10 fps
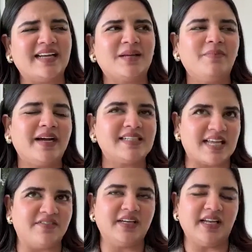I think by
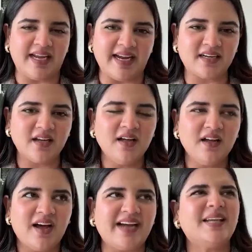7, 8,
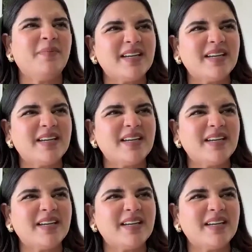I think